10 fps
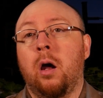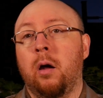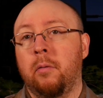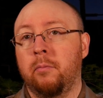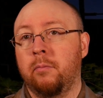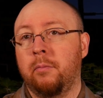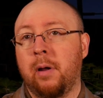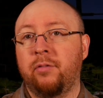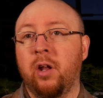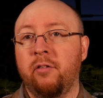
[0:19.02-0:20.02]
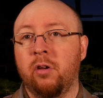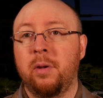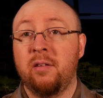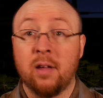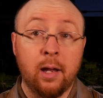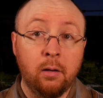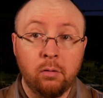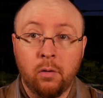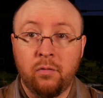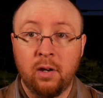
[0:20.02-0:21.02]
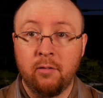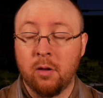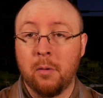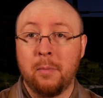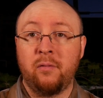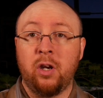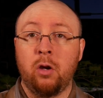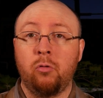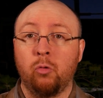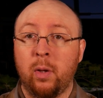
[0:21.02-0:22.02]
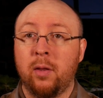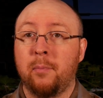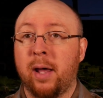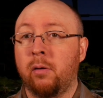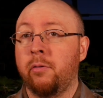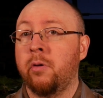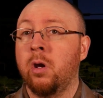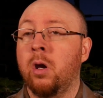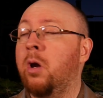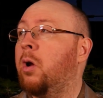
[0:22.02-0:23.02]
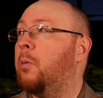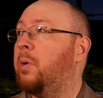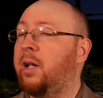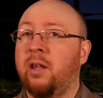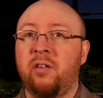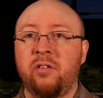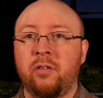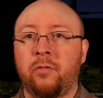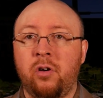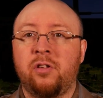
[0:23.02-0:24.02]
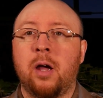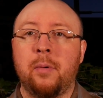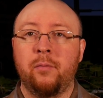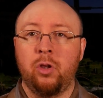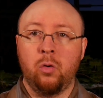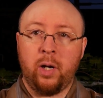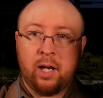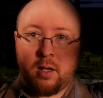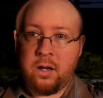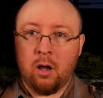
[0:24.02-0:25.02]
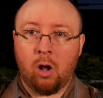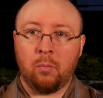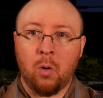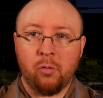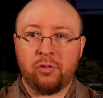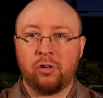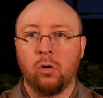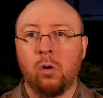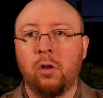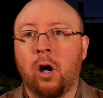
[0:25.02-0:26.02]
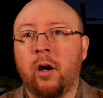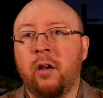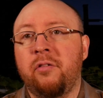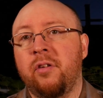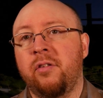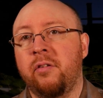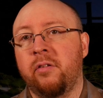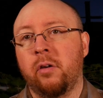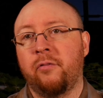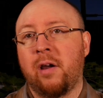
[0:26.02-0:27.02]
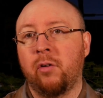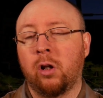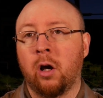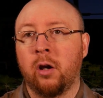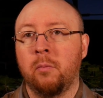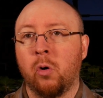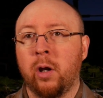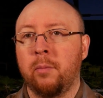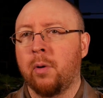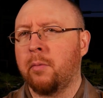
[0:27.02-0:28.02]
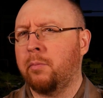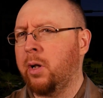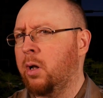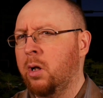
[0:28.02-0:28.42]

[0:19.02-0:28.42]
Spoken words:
I've done some inside. You've seen some of my videos with the panels, but this is the first time I'm doing it in almost total darkness. This is 5 o'clock in the morning, probably.